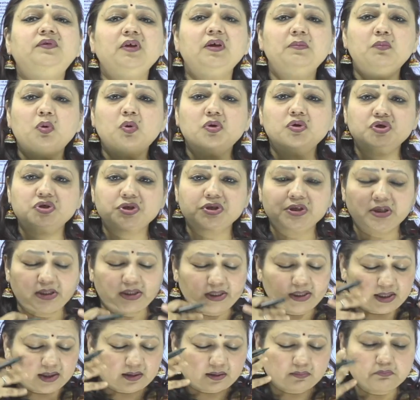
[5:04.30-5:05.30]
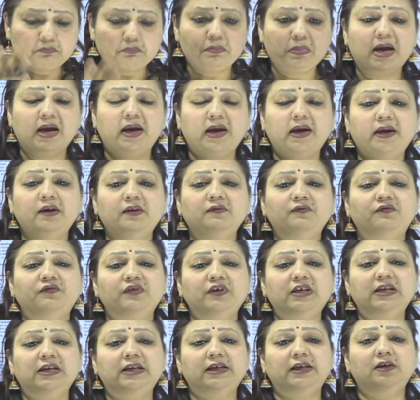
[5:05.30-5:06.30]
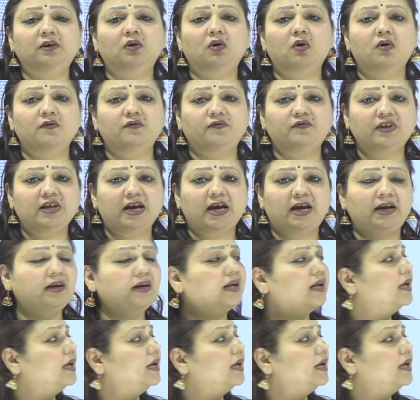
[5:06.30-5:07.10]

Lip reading: emotionally bad, feeling of that.